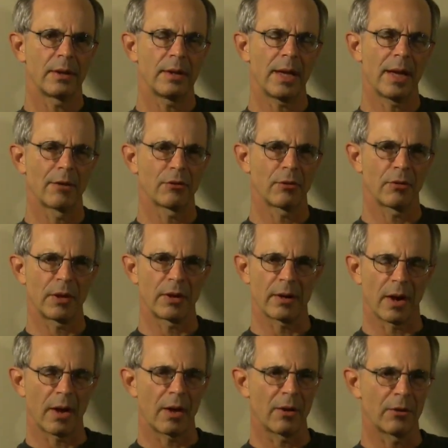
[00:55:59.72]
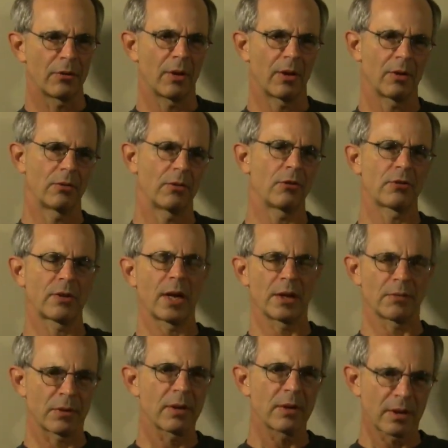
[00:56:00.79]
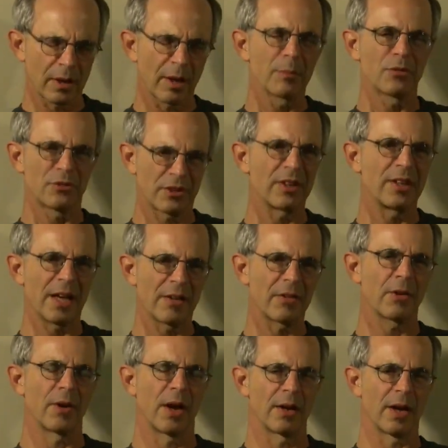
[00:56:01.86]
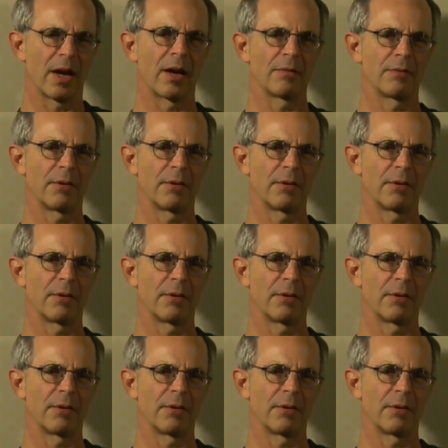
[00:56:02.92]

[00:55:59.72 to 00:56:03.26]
Yeah, so that it all just kind of comes together, I